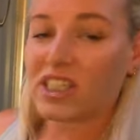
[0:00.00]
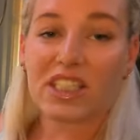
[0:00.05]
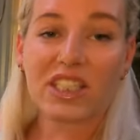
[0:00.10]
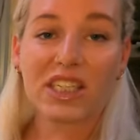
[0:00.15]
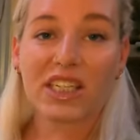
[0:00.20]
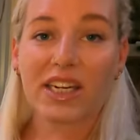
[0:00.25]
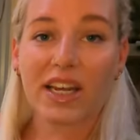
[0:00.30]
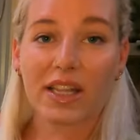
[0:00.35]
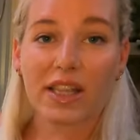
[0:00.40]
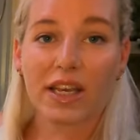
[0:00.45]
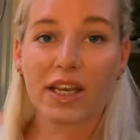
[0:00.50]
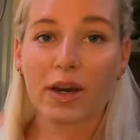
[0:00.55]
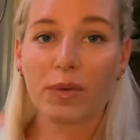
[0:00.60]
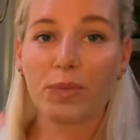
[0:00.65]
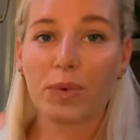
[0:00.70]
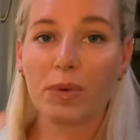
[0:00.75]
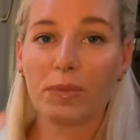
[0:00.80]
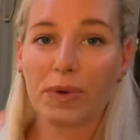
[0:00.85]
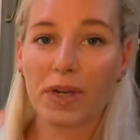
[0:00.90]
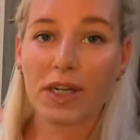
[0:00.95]
Just another
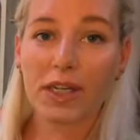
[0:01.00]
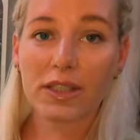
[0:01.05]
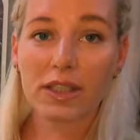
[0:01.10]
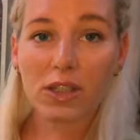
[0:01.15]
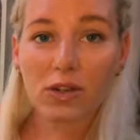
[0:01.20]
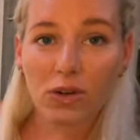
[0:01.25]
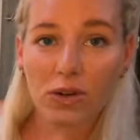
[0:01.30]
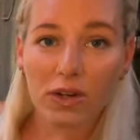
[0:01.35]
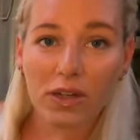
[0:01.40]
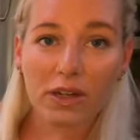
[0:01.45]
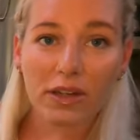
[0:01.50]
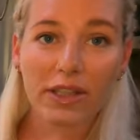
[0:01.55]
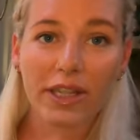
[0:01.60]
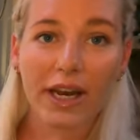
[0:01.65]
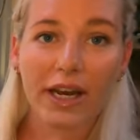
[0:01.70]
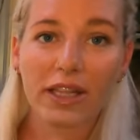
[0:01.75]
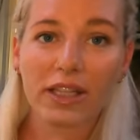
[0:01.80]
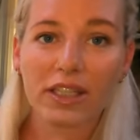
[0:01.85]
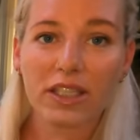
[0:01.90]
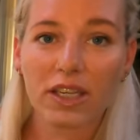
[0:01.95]
couple of minutes cooking on the
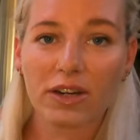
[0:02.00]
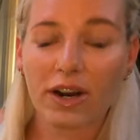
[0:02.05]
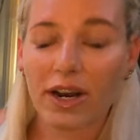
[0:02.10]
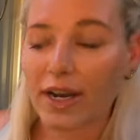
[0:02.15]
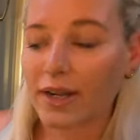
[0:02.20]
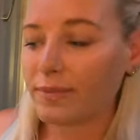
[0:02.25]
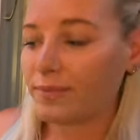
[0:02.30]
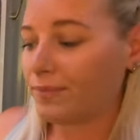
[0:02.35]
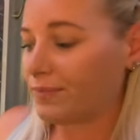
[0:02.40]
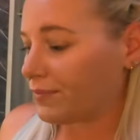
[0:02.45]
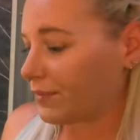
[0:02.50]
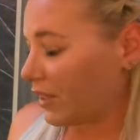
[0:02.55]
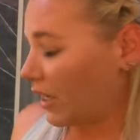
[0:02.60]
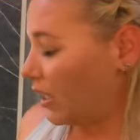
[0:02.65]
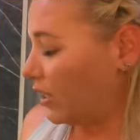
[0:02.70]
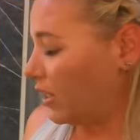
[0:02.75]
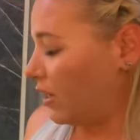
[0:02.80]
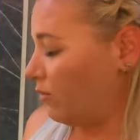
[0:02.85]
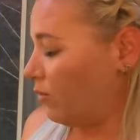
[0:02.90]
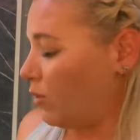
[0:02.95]
other side,
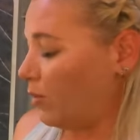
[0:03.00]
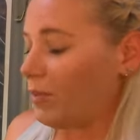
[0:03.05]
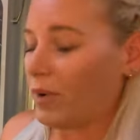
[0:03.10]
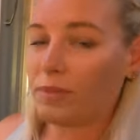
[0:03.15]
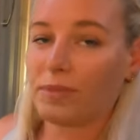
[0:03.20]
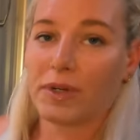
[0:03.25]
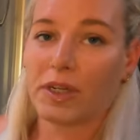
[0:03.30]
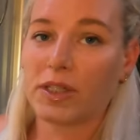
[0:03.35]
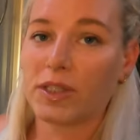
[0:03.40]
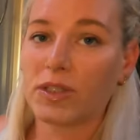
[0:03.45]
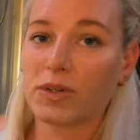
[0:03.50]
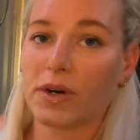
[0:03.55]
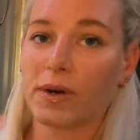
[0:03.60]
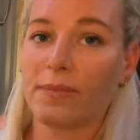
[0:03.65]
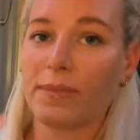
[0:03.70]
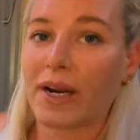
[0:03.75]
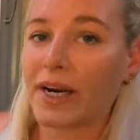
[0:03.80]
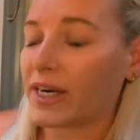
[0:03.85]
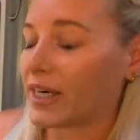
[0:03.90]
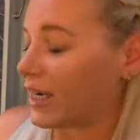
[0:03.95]
and then we'll pop it into our
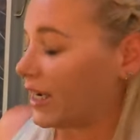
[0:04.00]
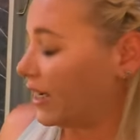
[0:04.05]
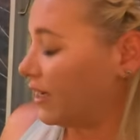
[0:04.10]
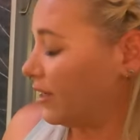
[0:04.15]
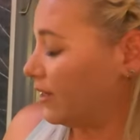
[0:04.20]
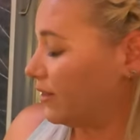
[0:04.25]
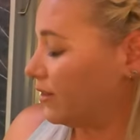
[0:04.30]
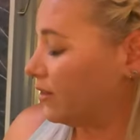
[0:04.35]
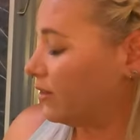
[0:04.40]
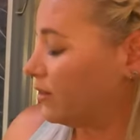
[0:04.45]
marinade.